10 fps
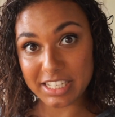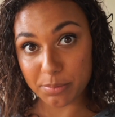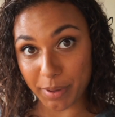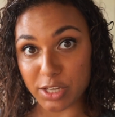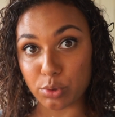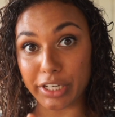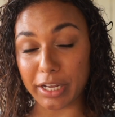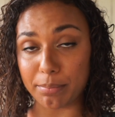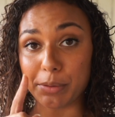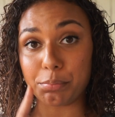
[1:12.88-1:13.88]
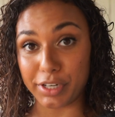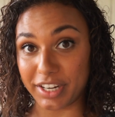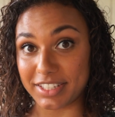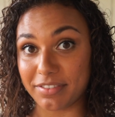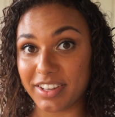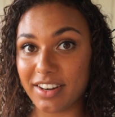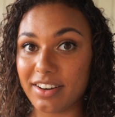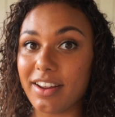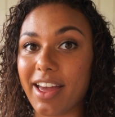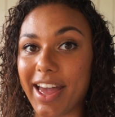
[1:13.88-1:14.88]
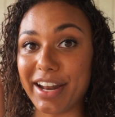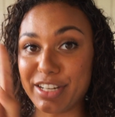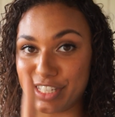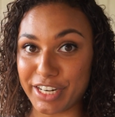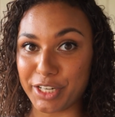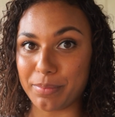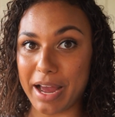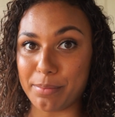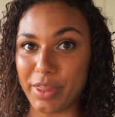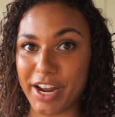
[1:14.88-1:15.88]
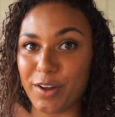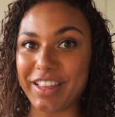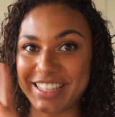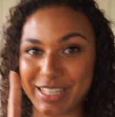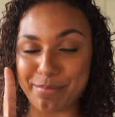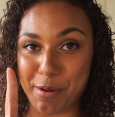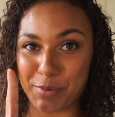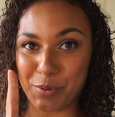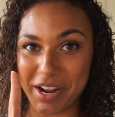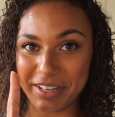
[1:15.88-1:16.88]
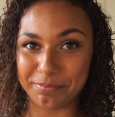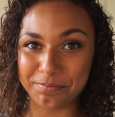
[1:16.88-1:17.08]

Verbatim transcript: a space where you can be productive in and study your Bible there. That's tip number one.